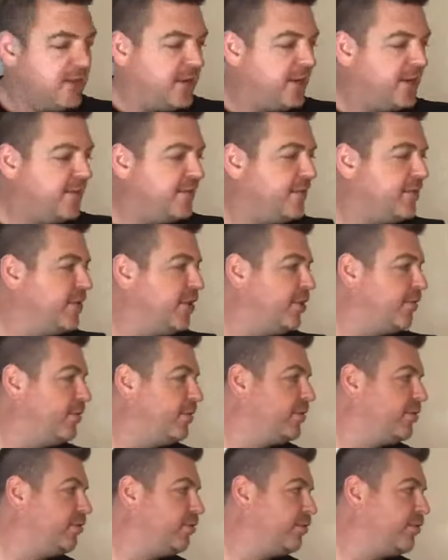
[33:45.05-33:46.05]
I don't even know
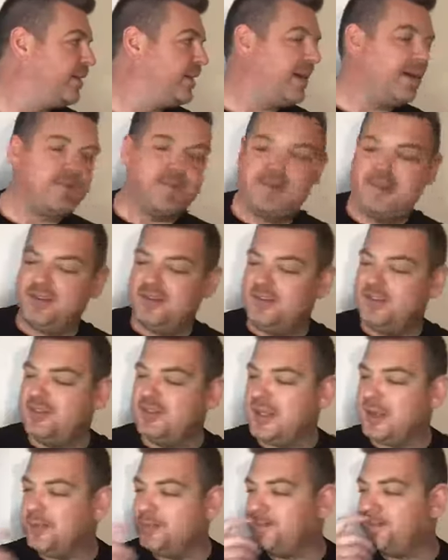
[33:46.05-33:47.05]
what the water company is. Just
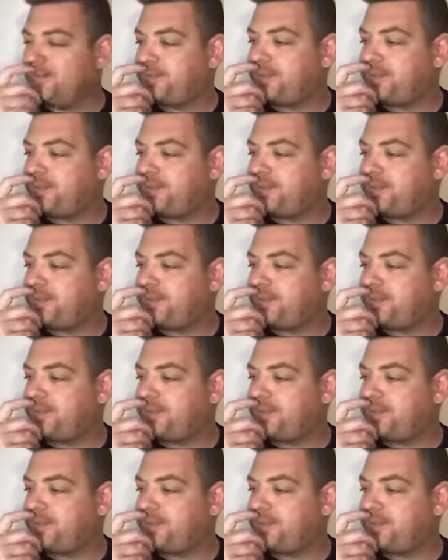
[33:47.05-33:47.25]
some